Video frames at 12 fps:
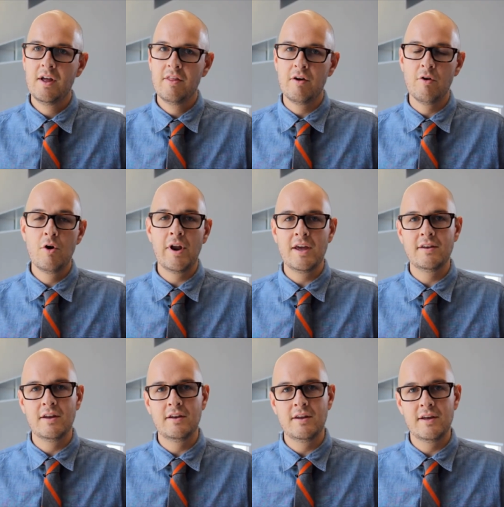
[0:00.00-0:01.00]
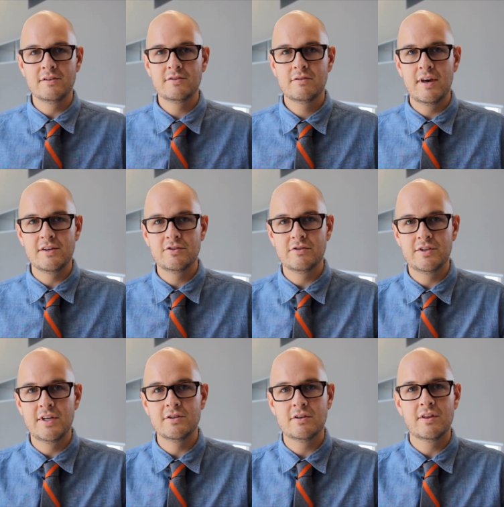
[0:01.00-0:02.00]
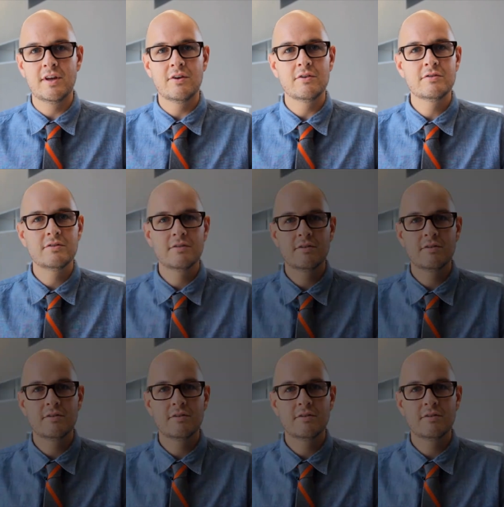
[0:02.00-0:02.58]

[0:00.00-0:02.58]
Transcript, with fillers: their own identity as, as strategic thinkers.